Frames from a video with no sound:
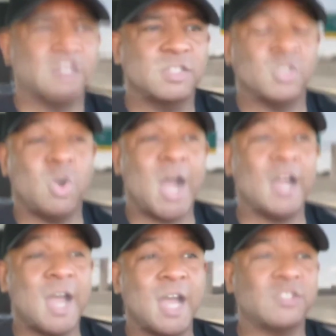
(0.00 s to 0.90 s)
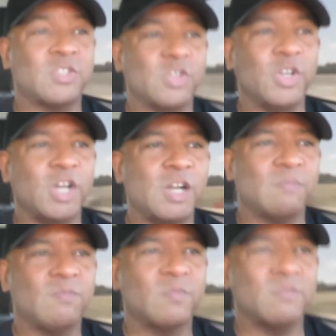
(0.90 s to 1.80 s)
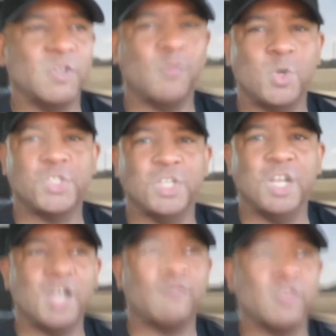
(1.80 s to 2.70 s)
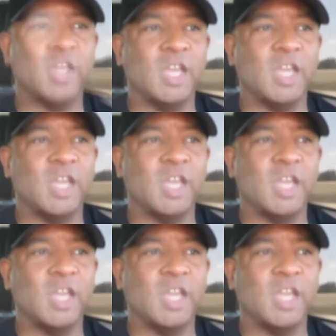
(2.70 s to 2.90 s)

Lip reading: So I stood up before she left,